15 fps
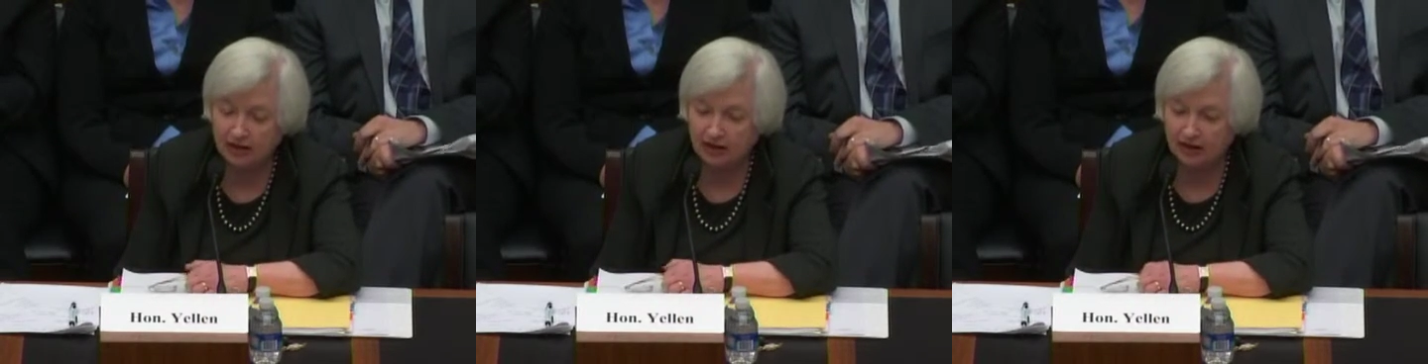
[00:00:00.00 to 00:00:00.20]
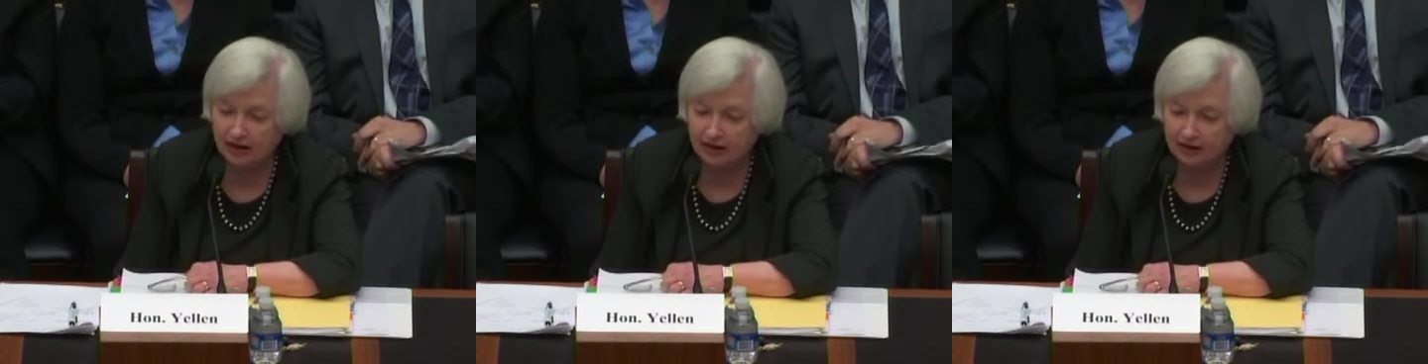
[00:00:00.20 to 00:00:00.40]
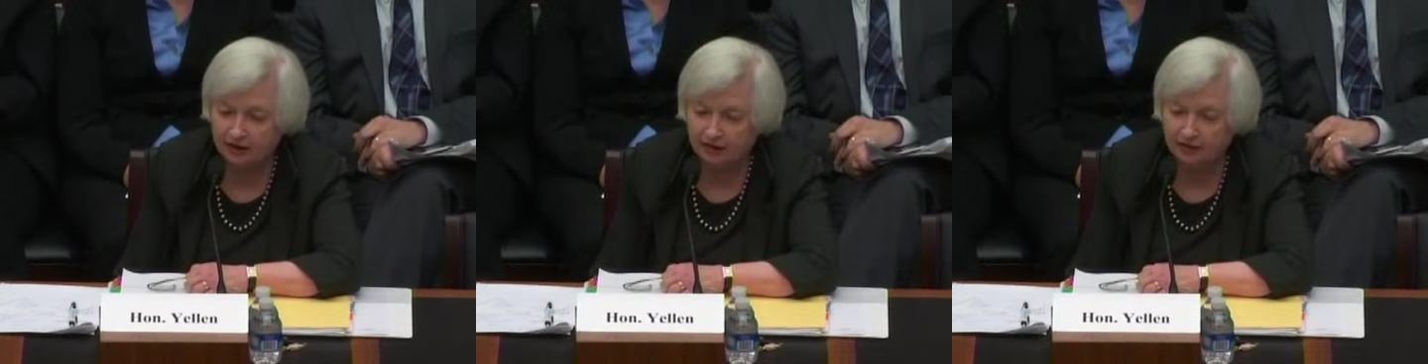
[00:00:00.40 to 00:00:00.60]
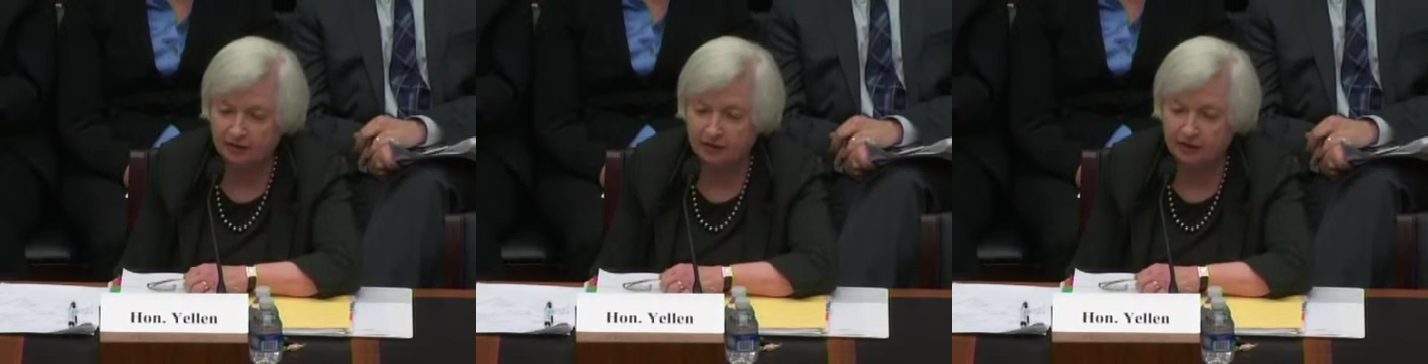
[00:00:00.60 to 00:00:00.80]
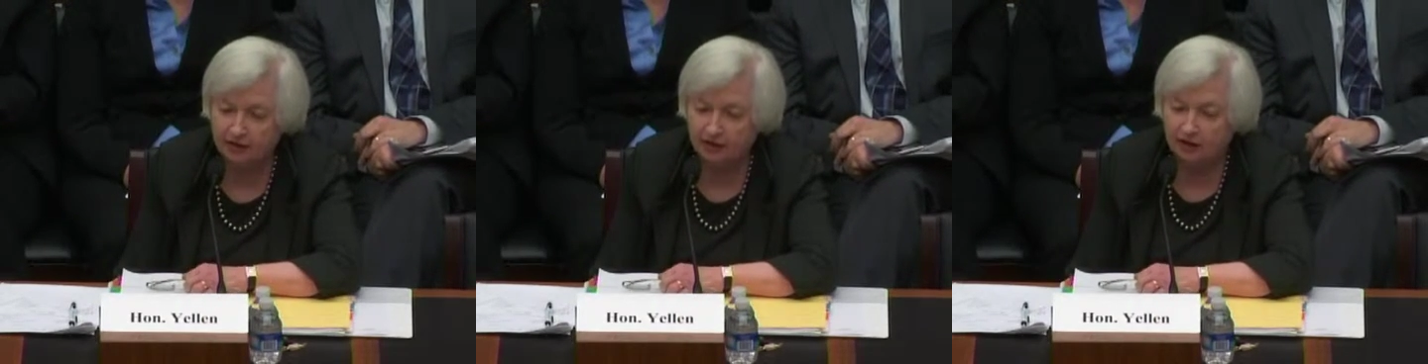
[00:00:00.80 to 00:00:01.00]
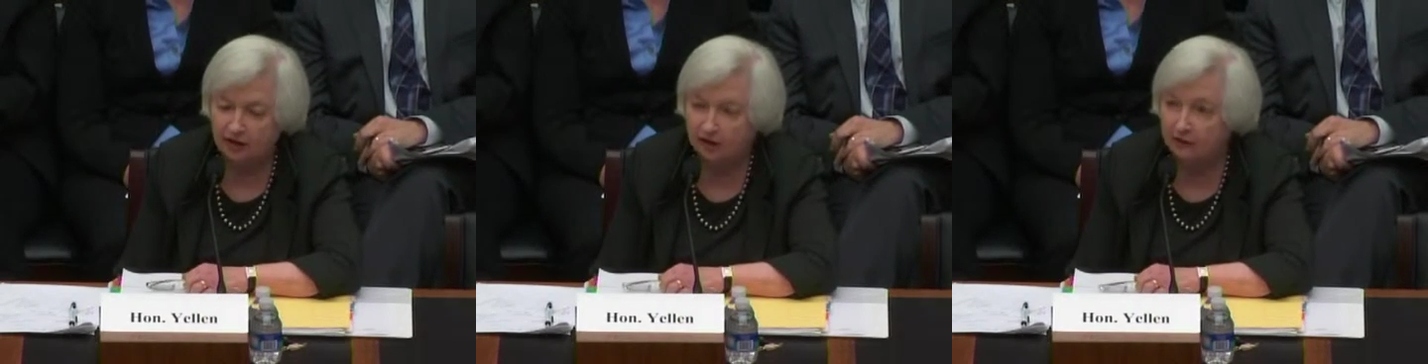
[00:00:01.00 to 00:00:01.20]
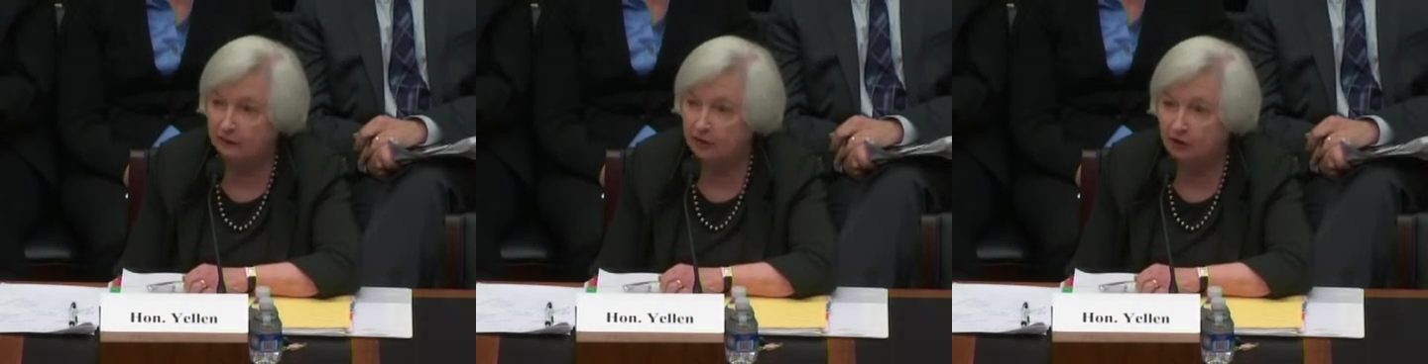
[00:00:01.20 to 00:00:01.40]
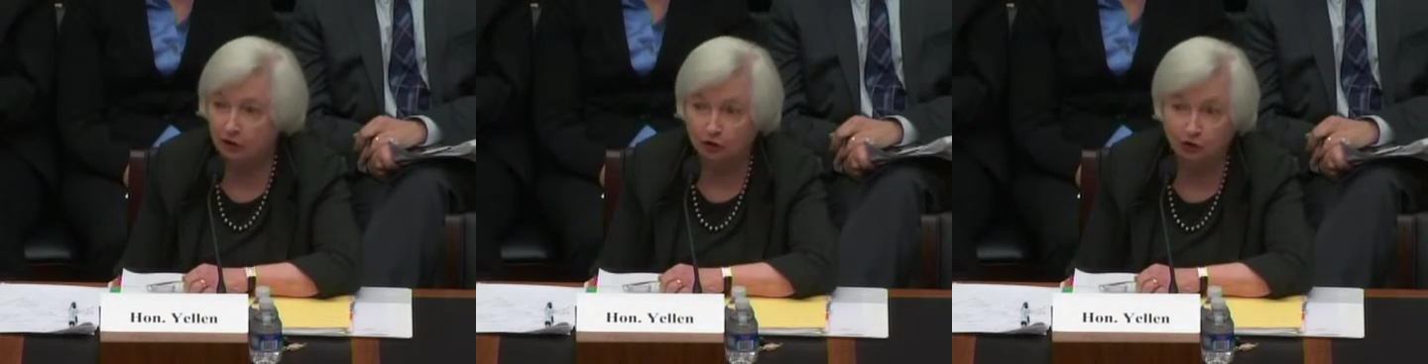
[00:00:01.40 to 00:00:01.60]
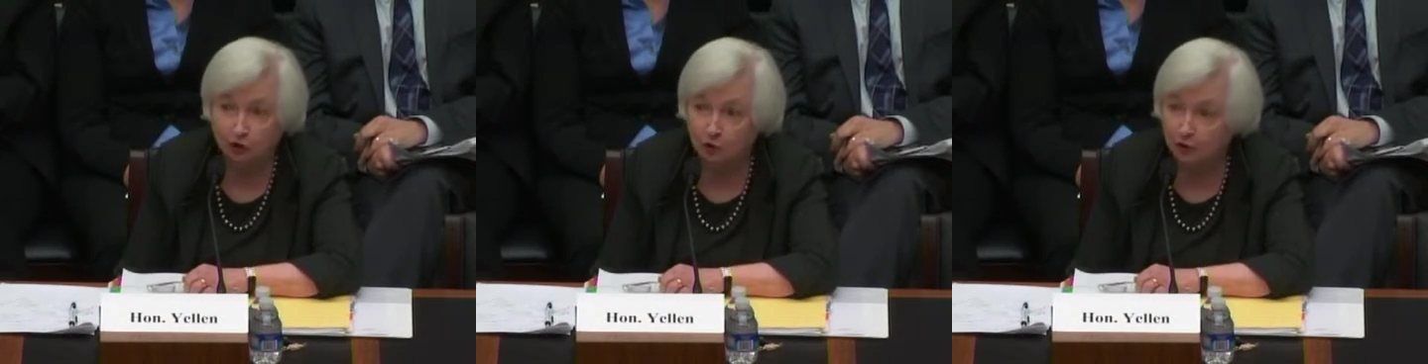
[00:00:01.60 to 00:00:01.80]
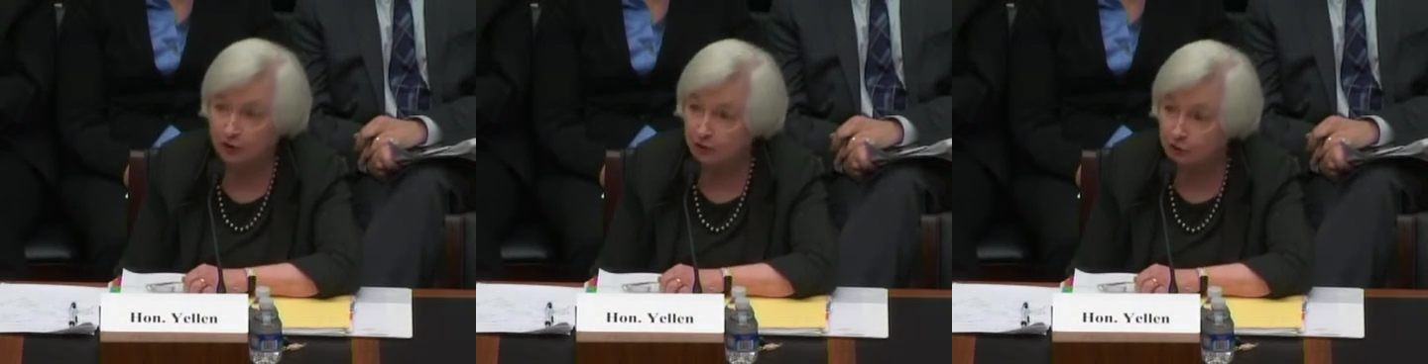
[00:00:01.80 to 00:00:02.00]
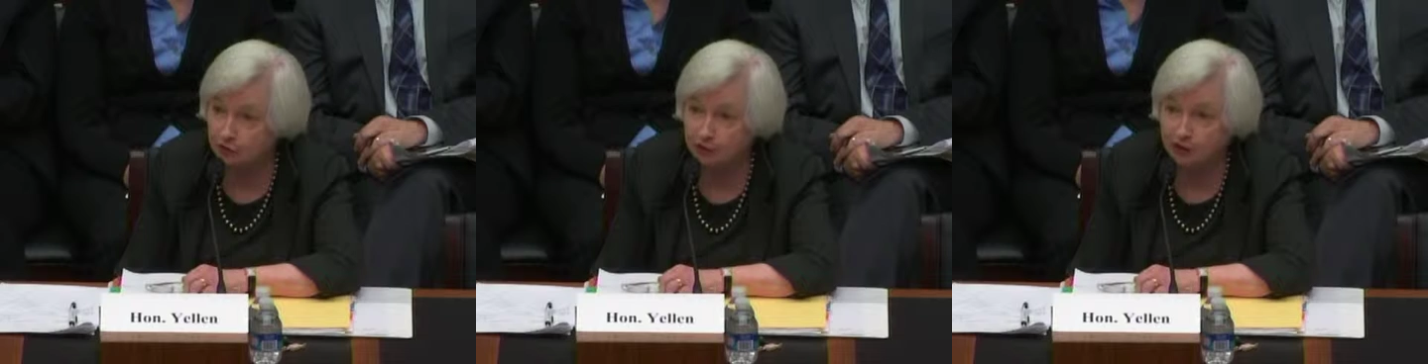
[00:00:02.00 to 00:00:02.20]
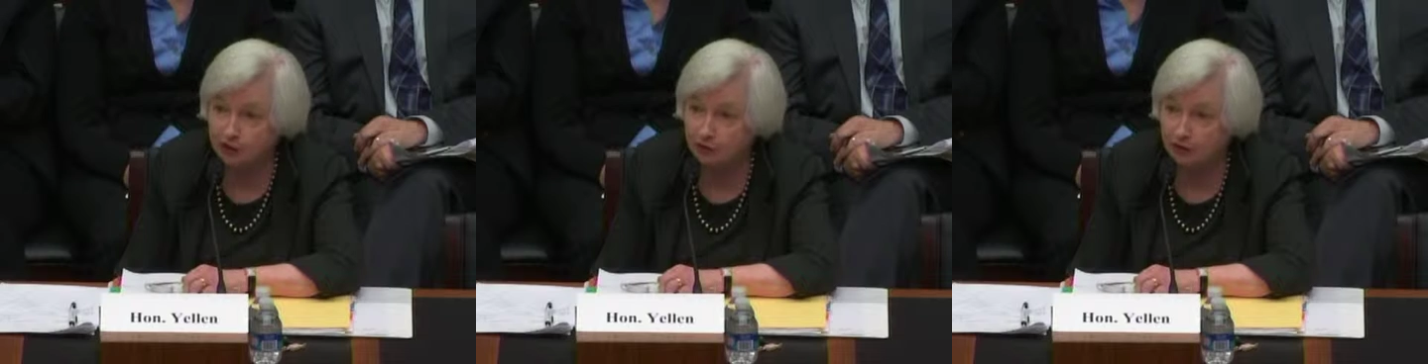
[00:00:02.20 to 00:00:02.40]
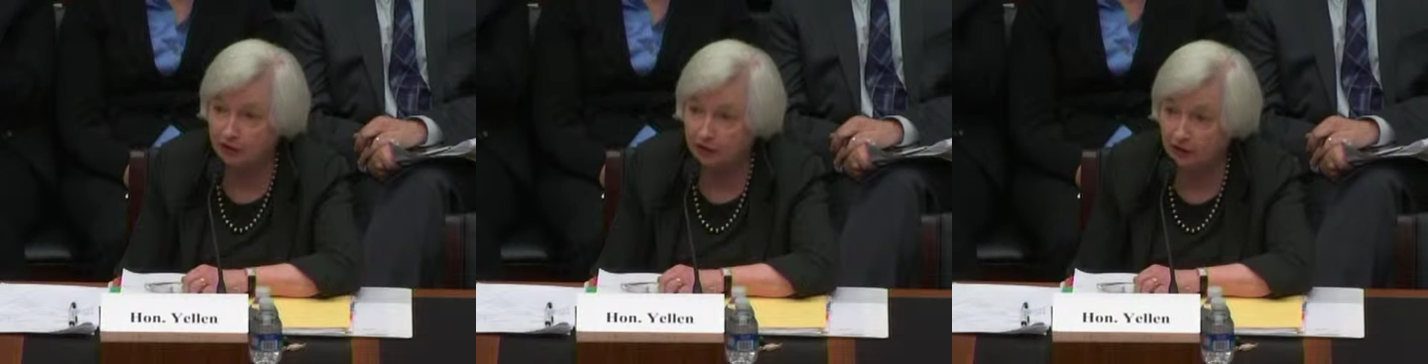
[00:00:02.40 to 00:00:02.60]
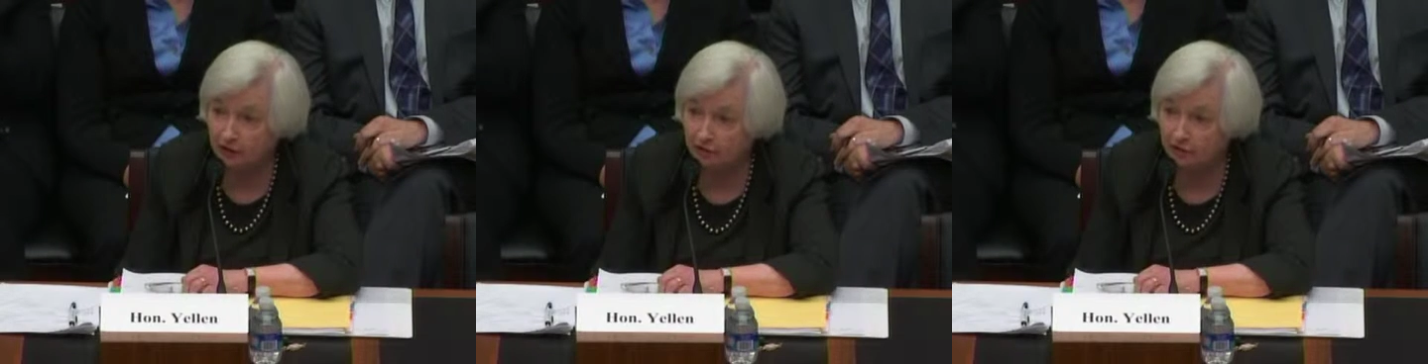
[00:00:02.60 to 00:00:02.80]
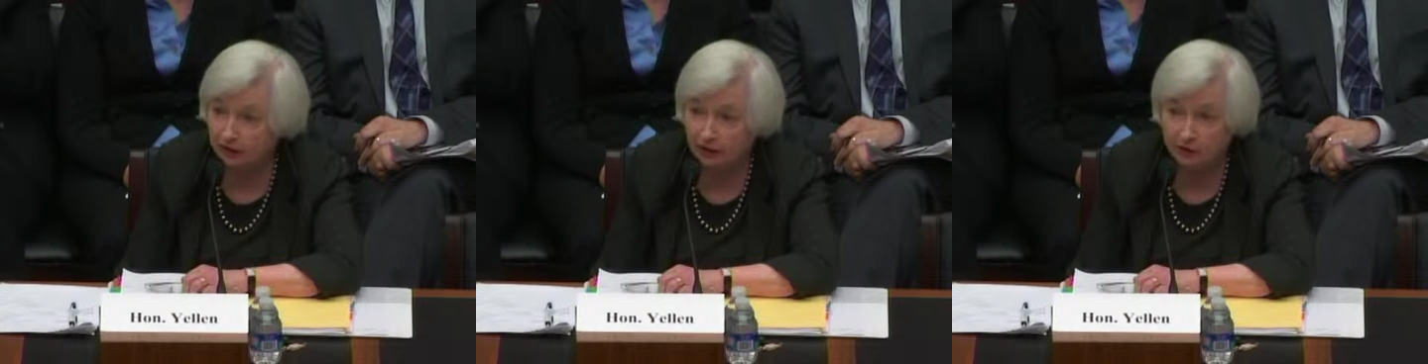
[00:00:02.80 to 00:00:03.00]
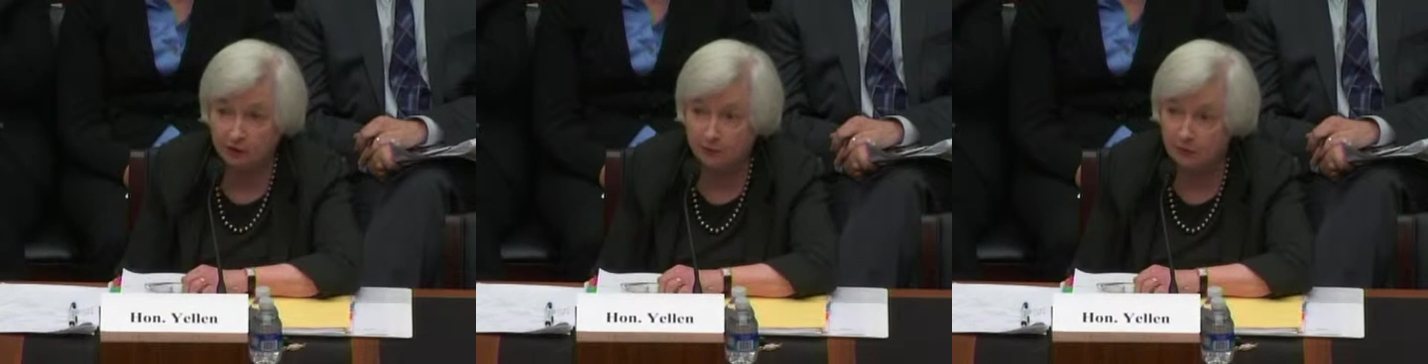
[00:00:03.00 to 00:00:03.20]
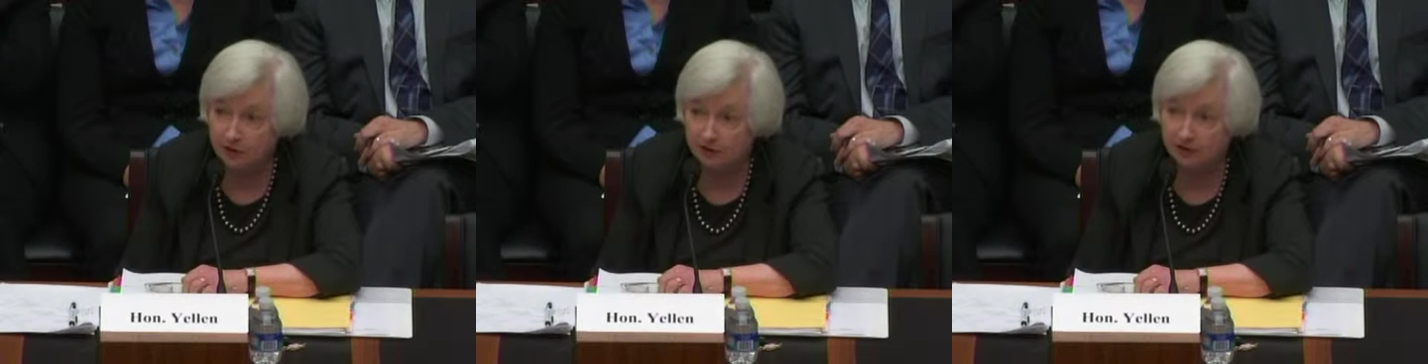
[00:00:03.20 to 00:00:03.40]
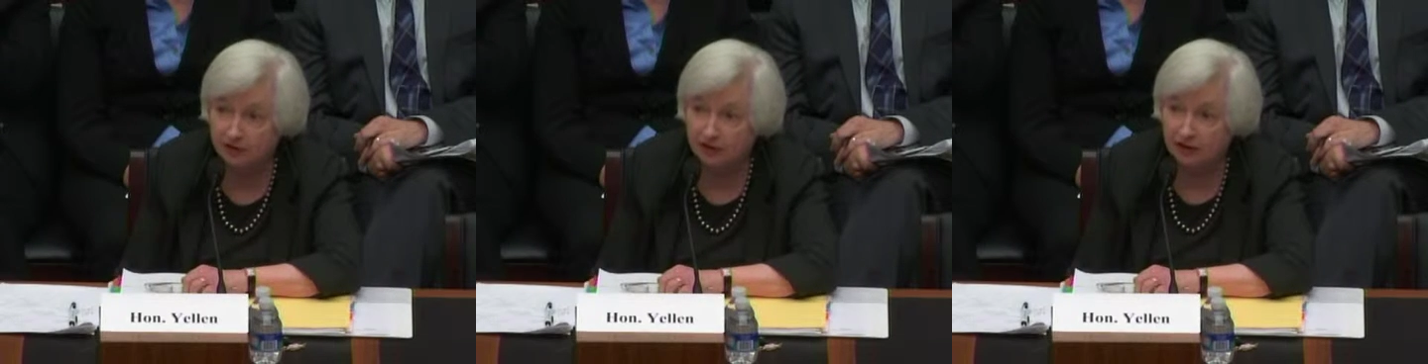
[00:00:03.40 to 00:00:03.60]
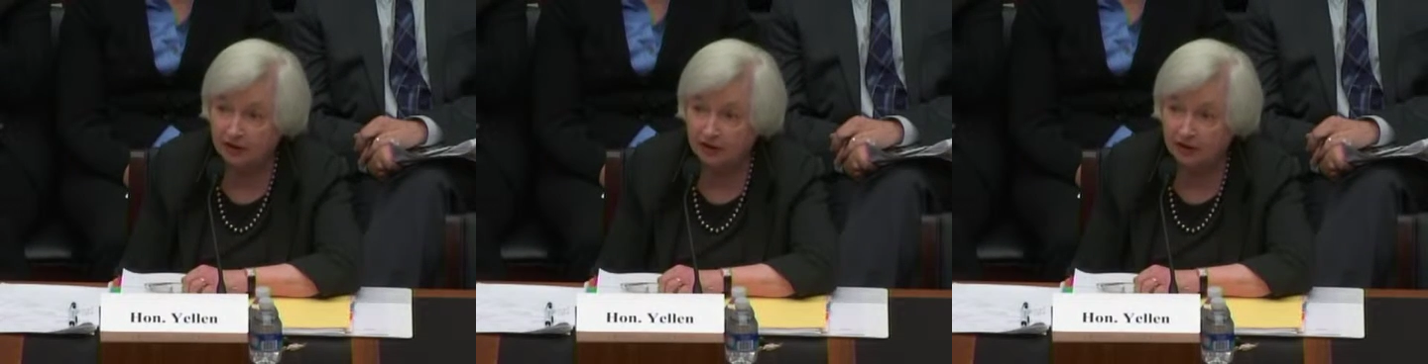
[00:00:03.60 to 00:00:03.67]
And in a low interest rate environment,